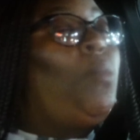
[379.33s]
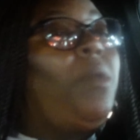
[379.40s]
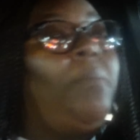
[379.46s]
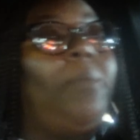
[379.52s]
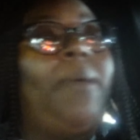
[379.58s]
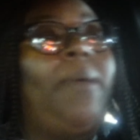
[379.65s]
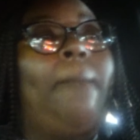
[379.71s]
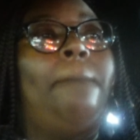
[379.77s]
you be
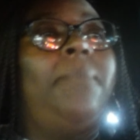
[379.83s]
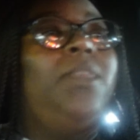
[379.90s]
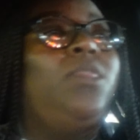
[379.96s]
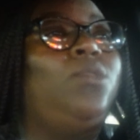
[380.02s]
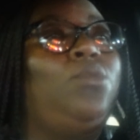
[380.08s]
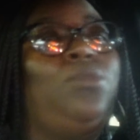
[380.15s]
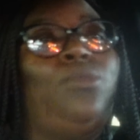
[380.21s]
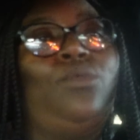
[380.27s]
coming
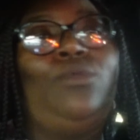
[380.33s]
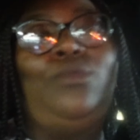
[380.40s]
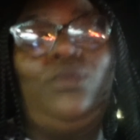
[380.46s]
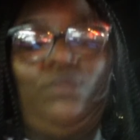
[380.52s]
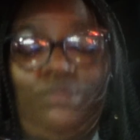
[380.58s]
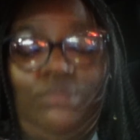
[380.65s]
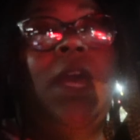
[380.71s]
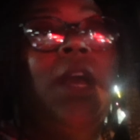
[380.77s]
through.
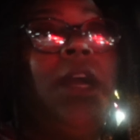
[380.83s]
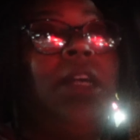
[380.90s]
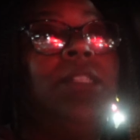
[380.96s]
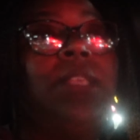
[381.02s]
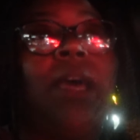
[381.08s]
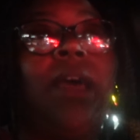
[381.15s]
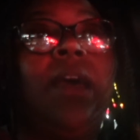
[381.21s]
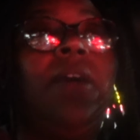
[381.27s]

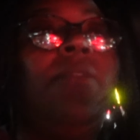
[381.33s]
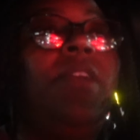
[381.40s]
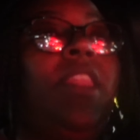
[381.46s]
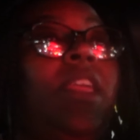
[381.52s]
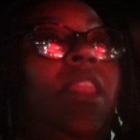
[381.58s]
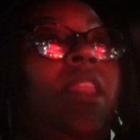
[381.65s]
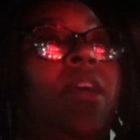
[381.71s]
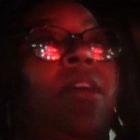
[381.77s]
Cause I
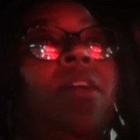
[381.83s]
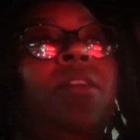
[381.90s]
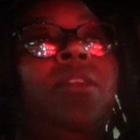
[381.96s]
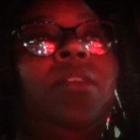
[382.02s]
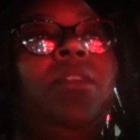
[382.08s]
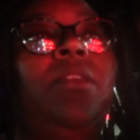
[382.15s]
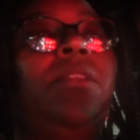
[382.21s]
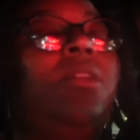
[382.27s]
already know
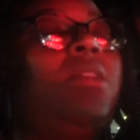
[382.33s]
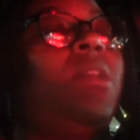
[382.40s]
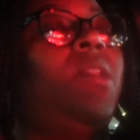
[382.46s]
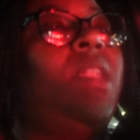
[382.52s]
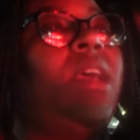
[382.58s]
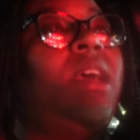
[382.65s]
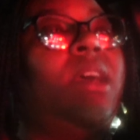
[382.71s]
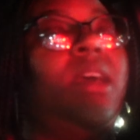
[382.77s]
you don't
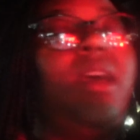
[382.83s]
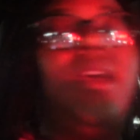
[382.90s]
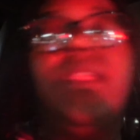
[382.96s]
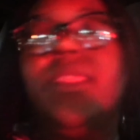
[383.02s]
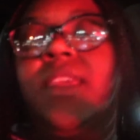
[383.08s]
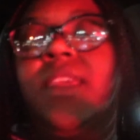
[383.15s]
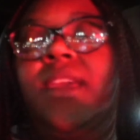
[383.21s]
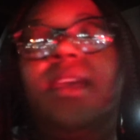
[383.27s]
know
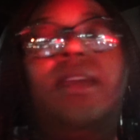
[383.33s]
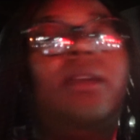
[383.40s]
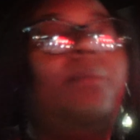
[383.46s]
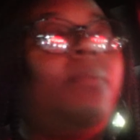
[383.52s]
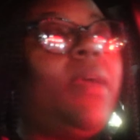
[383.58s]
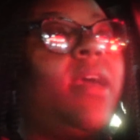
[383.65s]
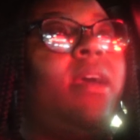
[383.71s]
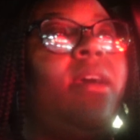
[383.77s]
nothing
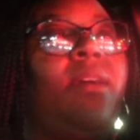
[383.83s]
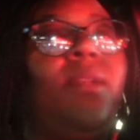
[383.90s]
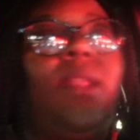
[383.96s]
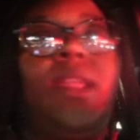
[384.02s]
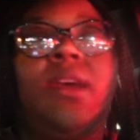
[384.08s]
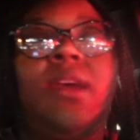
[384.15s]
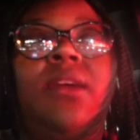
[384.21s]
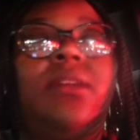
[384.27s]

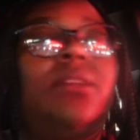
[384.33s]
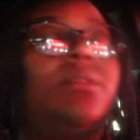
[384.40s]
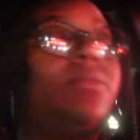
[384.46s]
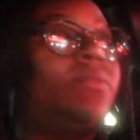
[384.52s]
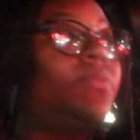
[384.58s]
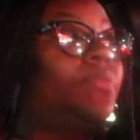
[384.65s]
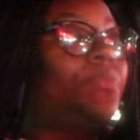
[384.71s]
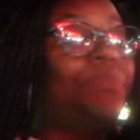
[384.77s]
about
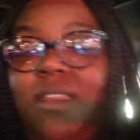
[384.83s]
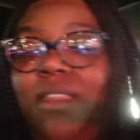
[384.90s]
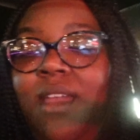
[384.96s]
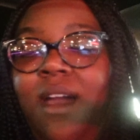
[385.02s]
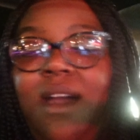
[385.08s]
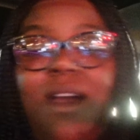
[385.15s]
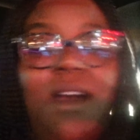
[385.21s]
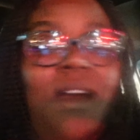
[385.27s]
love. No,
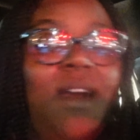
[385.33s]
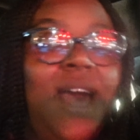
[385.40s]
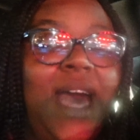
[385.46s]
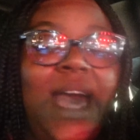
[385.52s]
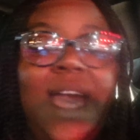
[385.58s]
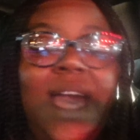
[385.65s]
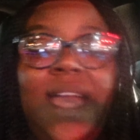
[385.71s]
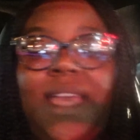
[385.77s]

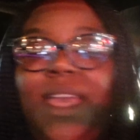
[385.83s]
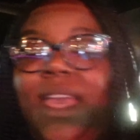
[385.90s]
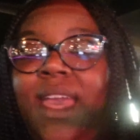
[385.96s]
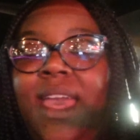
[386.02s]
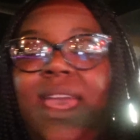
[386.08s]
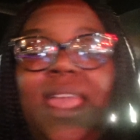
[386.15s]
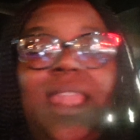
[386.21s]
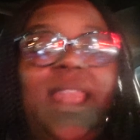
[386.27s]
I
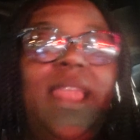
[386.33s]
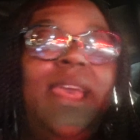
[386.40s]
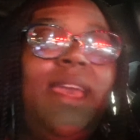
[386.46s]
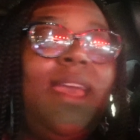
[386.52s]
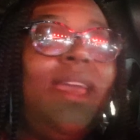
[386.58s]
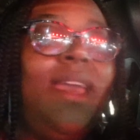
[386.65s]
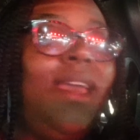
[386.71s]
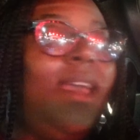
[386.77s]
can't
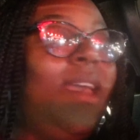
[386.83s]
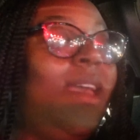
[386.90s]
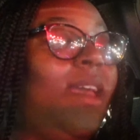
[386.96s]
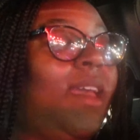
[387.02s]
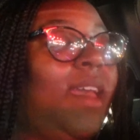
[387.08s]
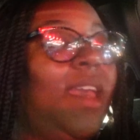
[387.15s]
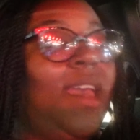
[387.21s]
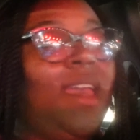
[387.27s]

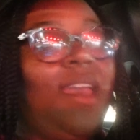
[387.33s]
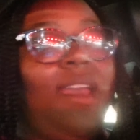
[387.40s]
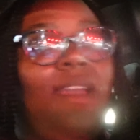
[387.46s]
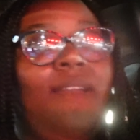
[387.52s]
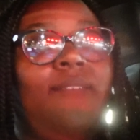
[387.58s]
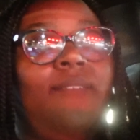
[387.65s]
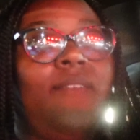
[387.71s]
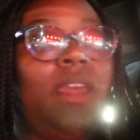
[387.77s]

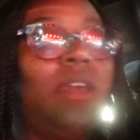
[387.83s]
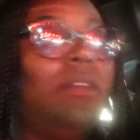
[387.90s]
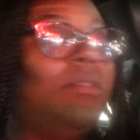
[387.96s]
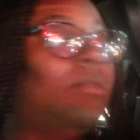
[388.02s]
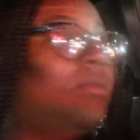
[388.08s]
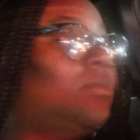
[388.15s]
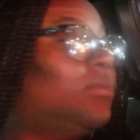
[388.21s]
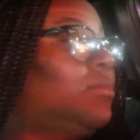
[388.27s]
leave
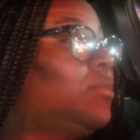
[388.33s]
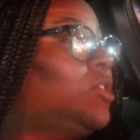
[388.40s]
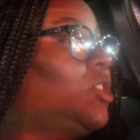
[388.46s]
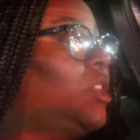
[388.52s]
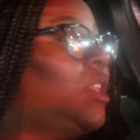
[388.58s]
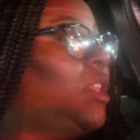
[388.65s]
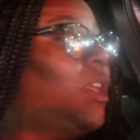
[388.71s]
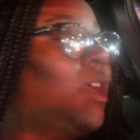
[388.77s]
you.
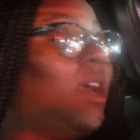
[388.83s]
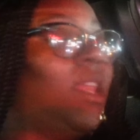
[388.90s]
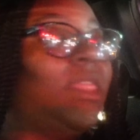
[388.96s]
She did her